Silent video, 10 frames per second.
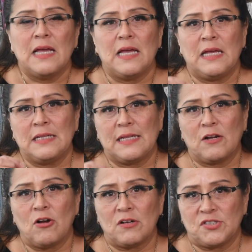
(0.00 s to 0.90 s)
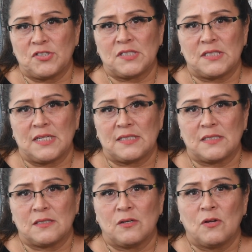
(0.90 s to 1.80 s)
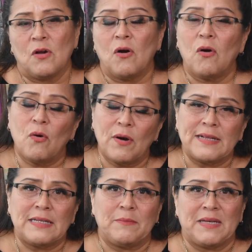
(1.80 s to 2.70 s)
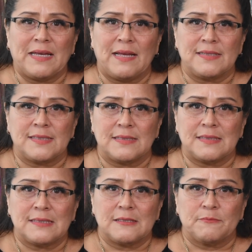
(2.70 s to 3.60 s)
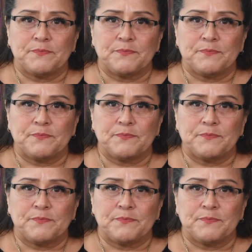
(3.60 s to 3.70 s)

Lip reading: in the consciousness or anemic essence.